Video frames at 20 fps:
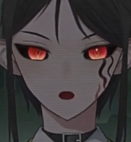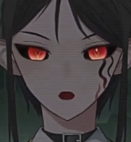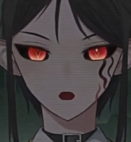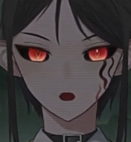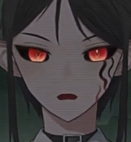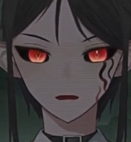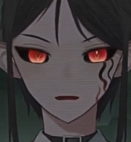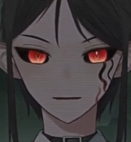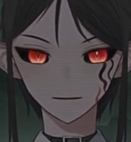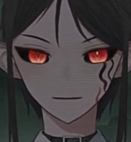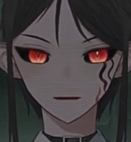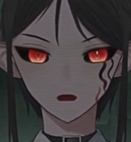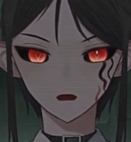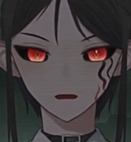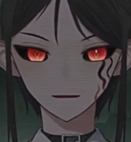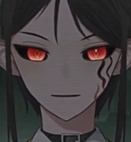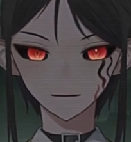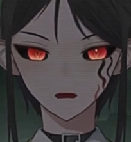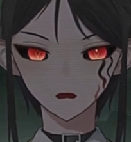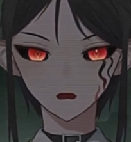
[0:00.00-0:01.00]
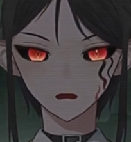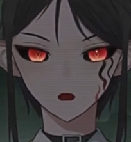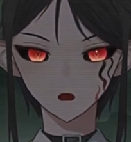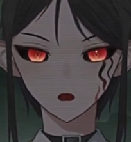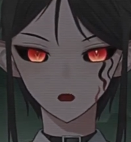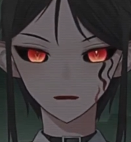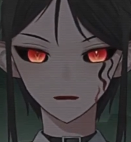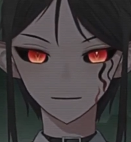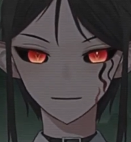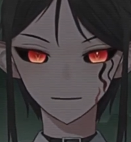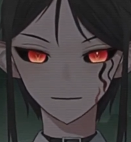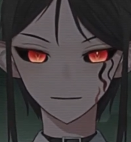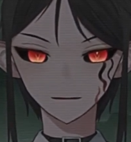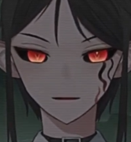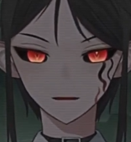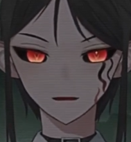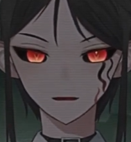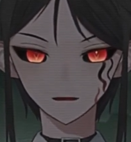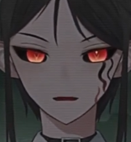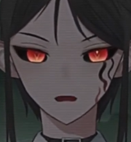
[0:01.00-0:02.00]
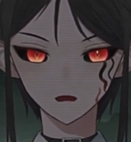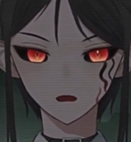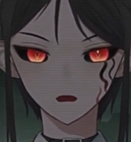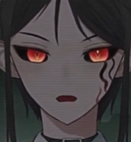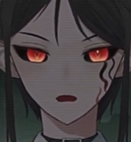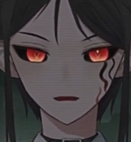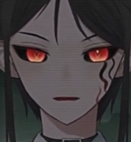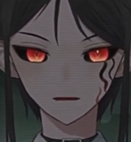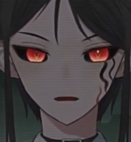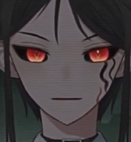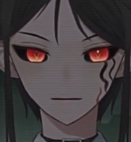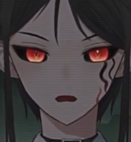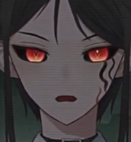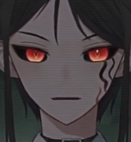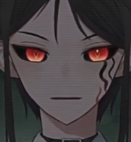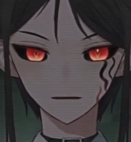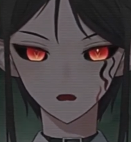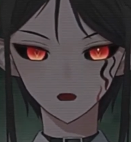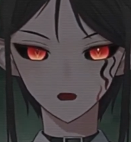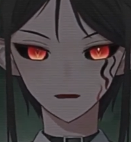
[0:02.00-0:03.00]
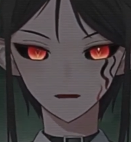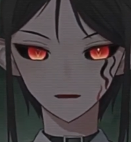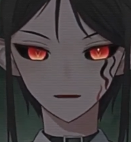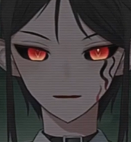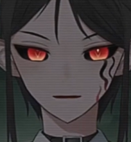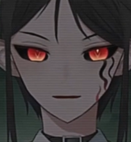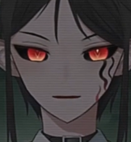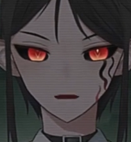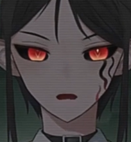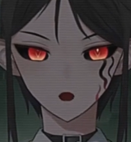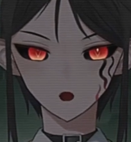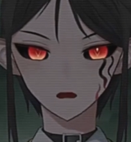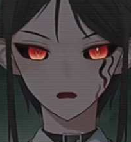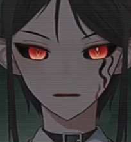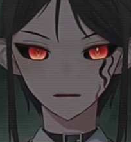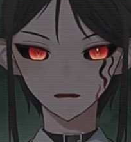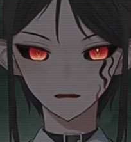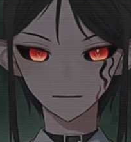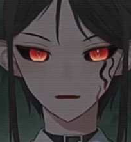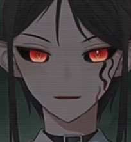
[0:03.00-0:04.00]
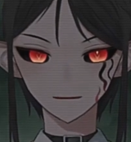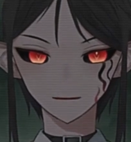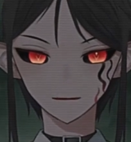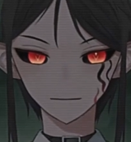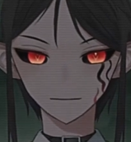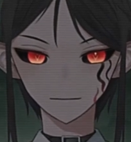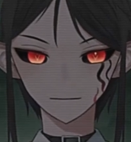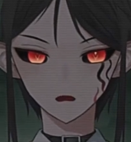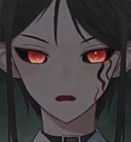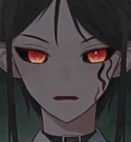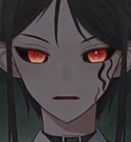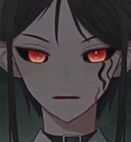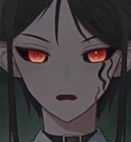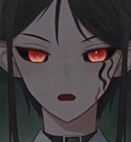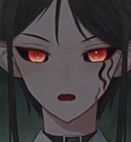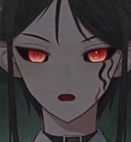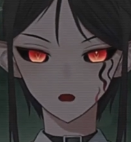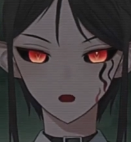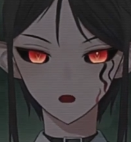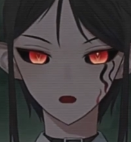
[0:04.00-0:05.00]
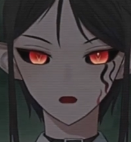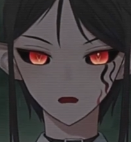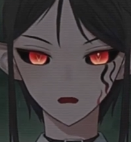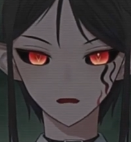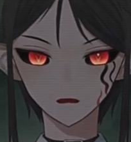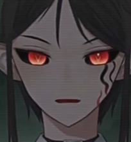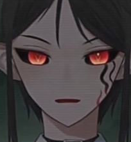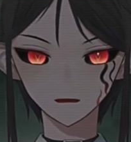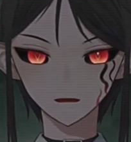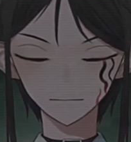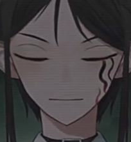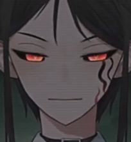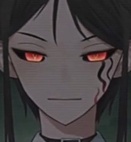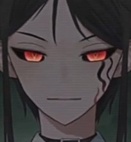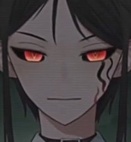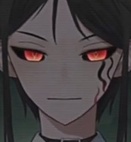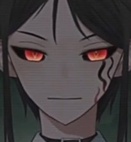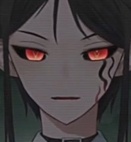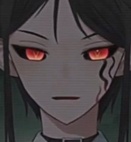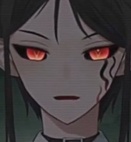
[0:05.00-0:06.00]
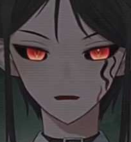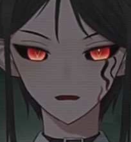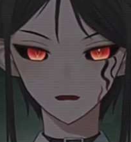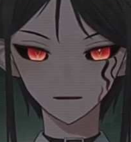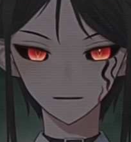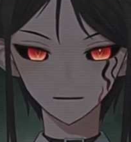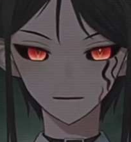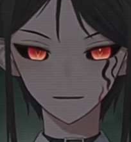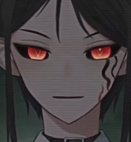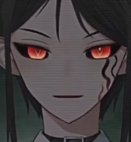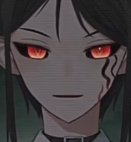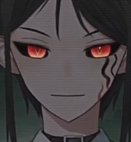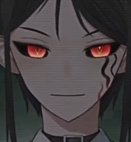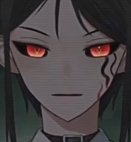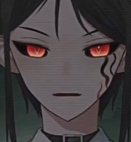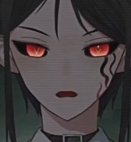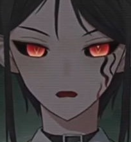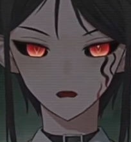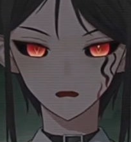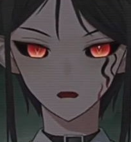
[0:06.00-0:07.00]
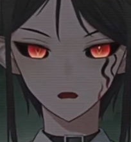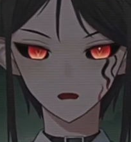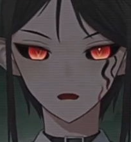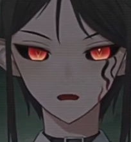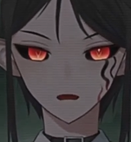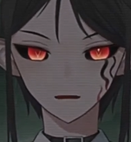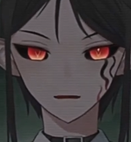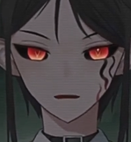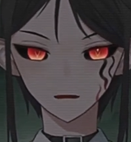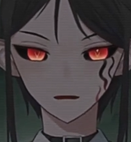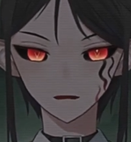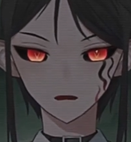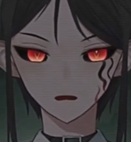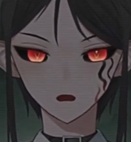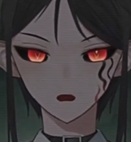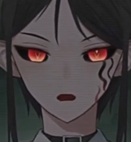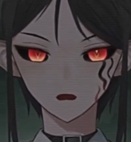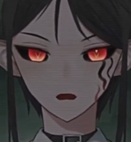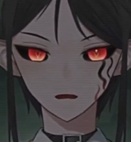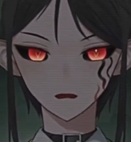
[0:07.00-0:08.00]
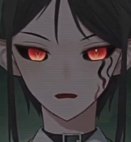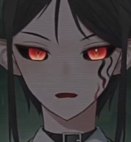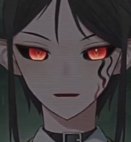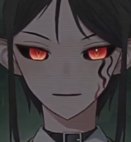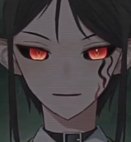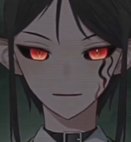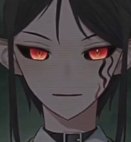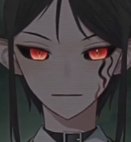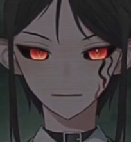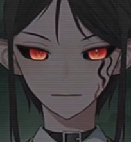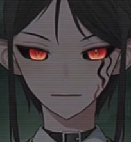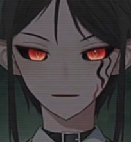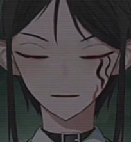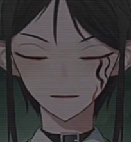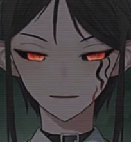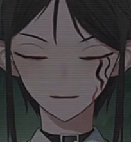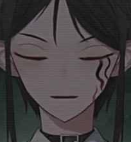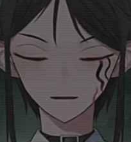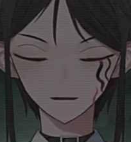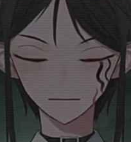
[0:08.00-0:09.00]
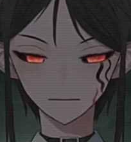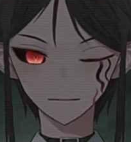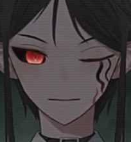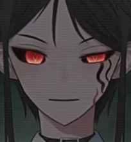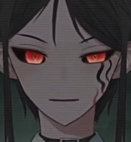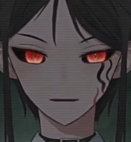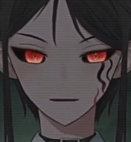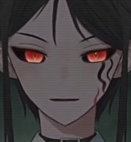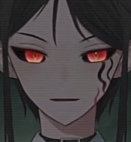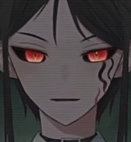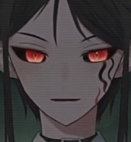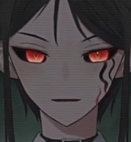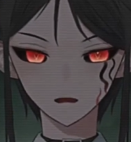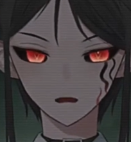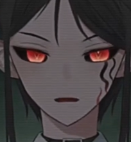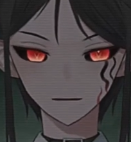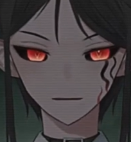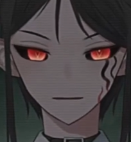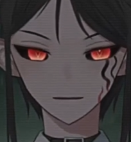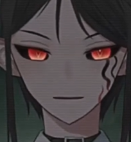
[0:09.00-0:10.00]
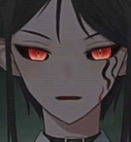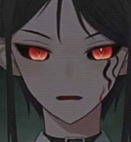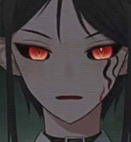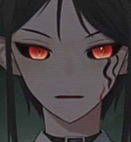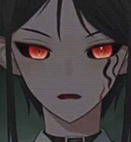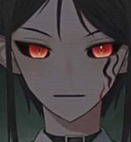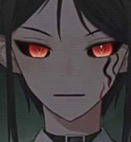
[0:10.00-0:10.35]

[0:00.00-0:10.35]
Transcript: energized I was, and even my manager complimented me on my work. The endless parade of annoying customers seemed a little bit